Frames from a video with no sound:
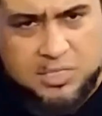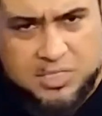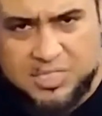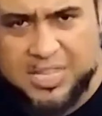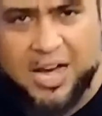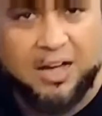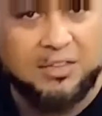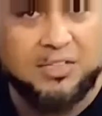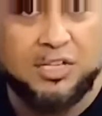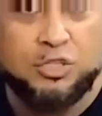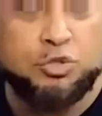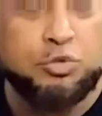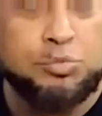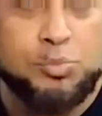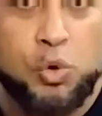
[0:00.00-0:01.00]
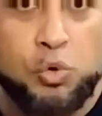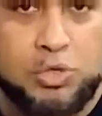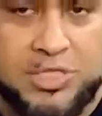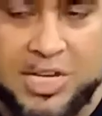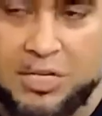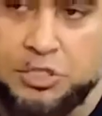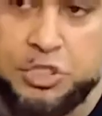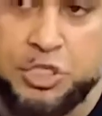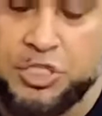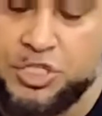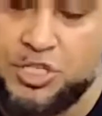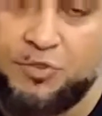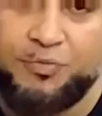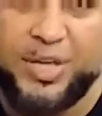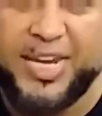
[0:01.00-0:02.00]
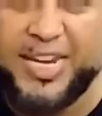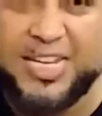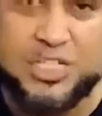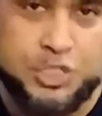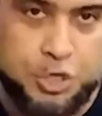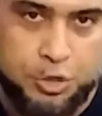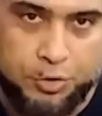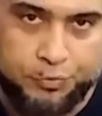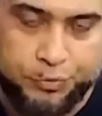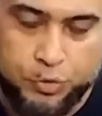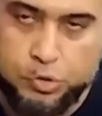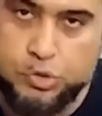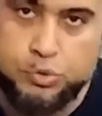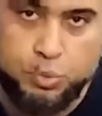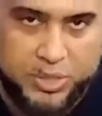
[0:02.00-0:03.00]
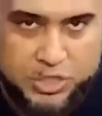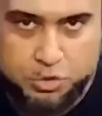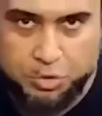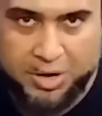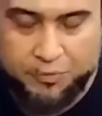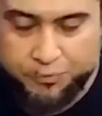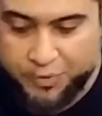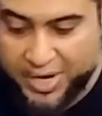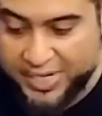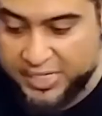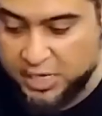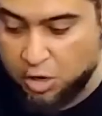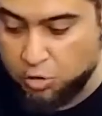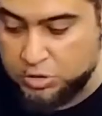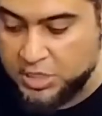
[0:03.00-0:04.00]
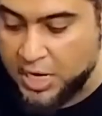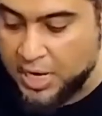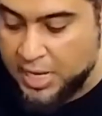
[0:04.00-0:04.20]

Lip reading: The other two modes are just a variation of those which you can find out.